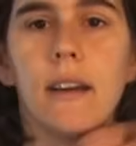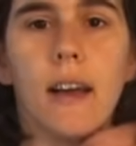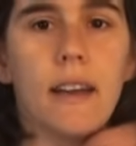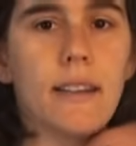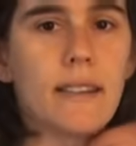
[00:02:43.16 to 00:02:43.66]

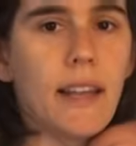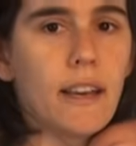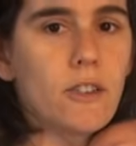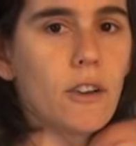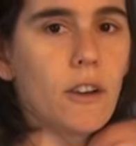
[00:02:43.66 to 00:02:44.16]
and his
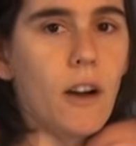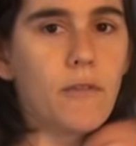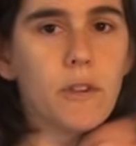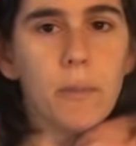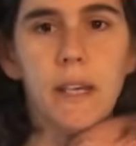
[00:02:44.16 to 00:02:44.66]
legs are
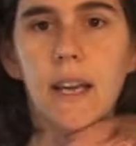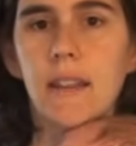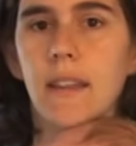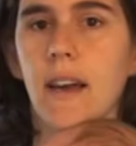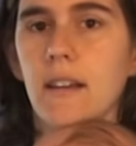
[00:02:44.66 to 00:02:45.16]
comfortably in
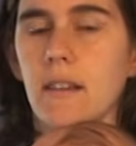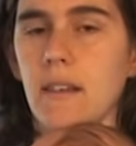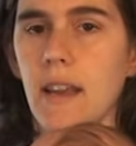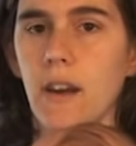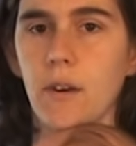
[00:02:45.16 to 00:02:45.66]
that
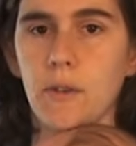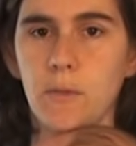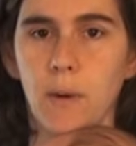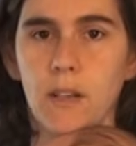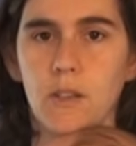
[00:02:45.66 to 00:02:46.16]
narrow
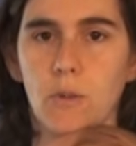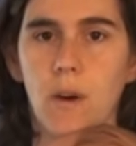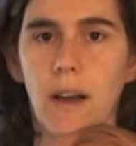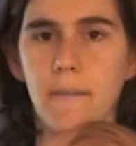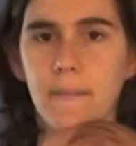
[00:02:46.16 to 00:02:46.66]
spread
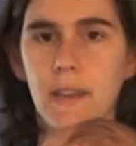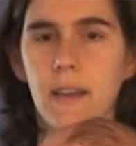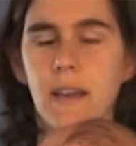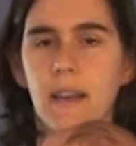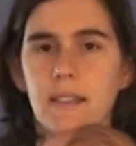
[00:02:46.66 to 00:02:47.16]
squat.
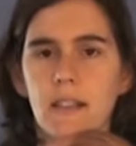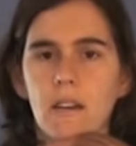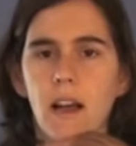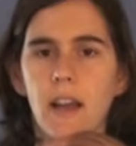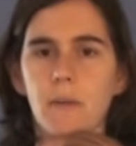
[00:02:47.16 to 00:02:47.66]
He's a little
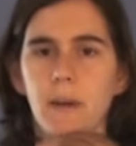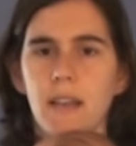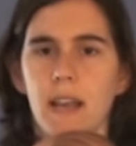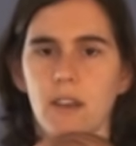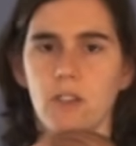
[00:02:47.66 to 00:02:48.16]
high on my
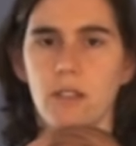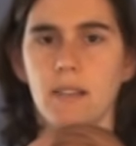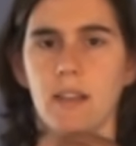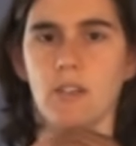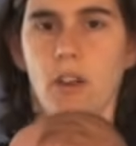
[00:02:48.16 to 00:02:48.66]
neck just because
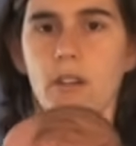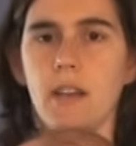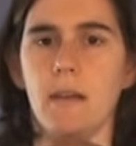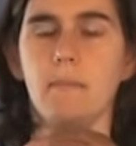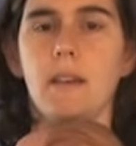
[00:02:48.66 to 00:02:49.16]
I started
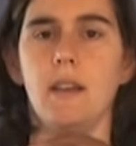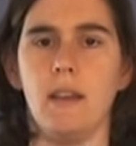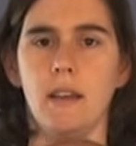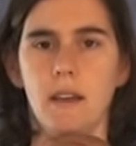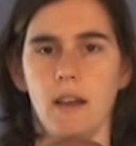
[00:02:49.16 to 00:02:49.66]
him
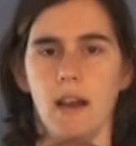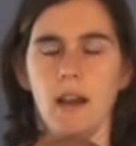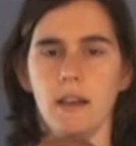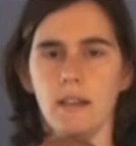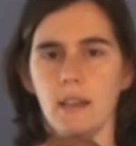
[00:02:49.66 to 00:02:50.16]

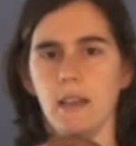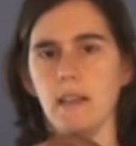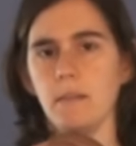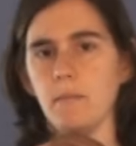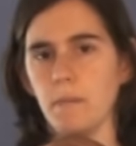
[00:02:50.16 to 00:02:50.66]
in
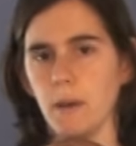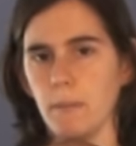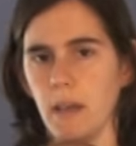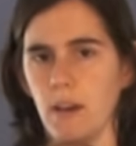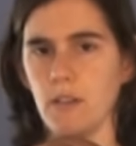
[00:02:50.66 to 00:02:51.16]
a burp
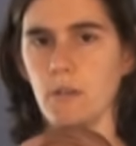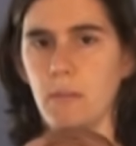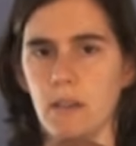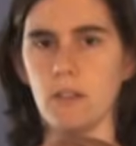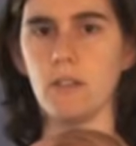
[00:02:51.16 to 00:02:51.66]
carry, so I'm
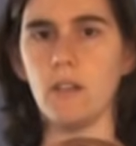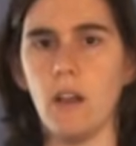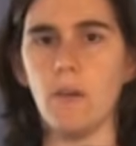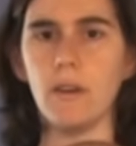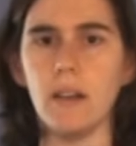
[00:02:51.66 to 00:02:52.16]
going to just
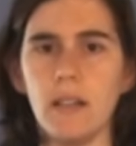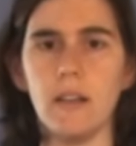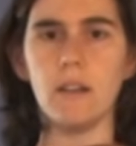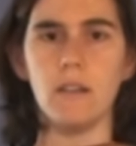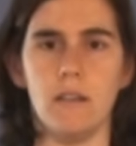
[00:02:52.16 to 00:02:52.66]
lower a
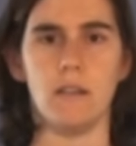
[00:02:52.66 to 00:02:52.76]
little,